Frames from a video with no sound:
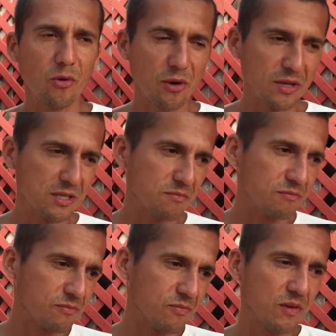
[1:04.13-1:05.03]

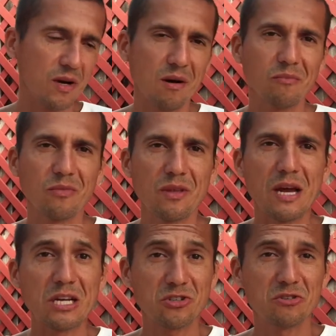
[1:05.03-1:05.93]
organism um,
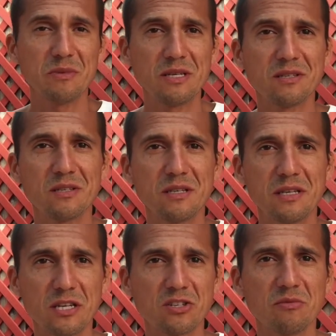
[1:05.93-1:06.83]
excrements, and the
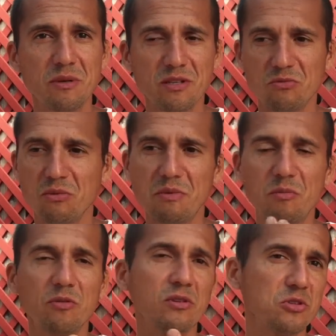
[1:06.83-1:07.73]
excrement is what
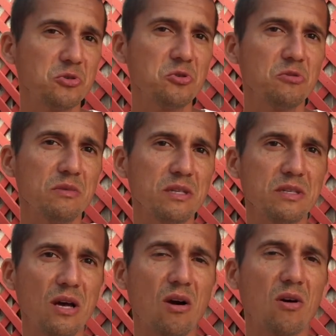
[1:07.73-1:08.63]
people consume is
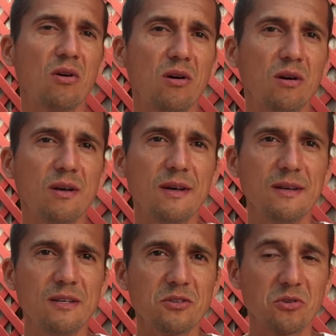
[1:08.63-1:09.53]
the alcohol.
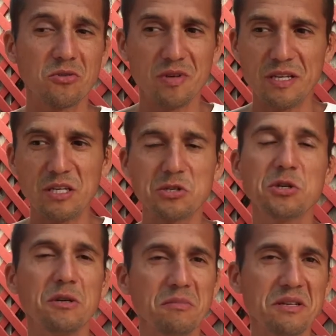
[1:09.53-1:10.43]
So eating
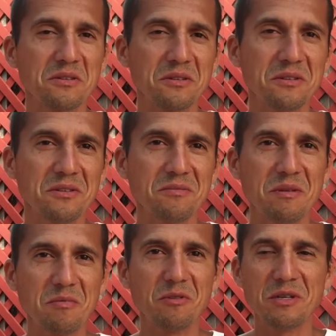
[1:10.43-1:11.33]
shit, basically.
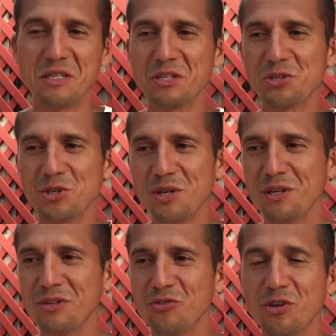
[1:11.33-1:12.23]
People are eating shit
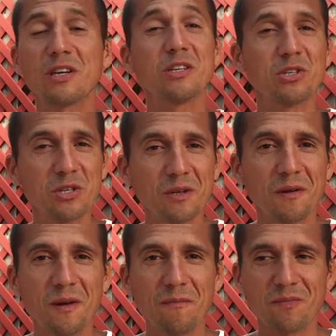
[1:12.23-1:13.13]
and drinking shit,
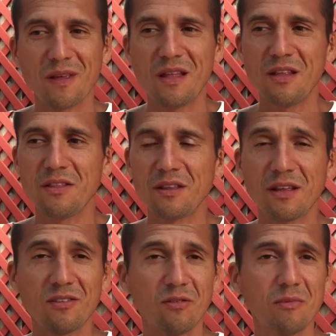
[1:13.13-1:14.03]
and they think
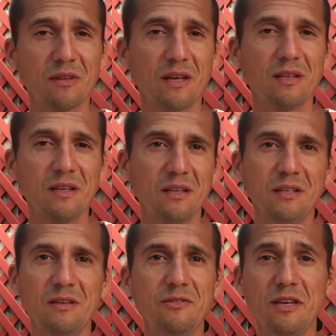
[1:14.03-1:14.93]
that's something that, that
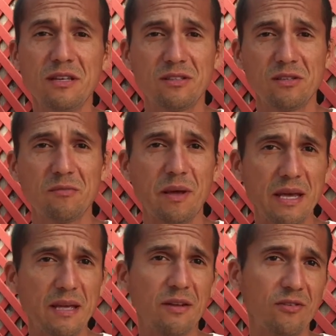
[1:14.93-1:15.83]
alleviates their
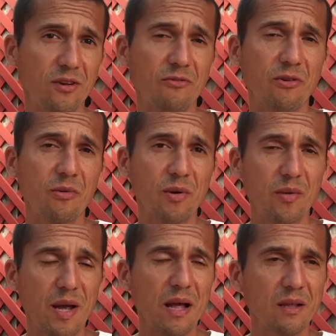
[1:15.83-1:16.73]
pain and suffering, when in
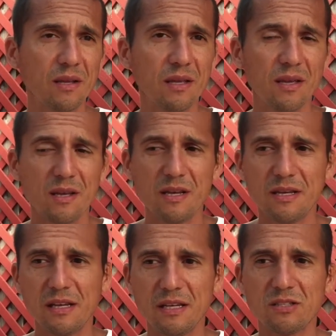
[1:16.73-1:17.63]
reality,
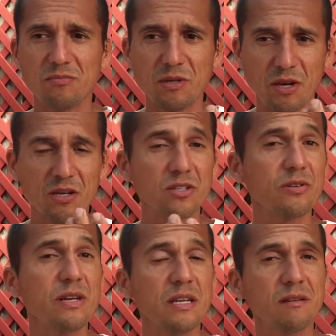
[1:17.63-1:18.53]
it's because they're
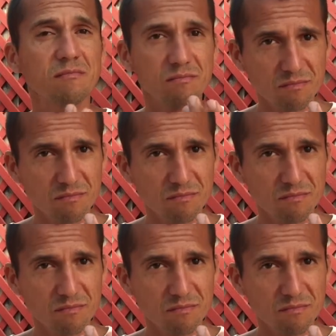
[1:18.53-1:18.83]
eating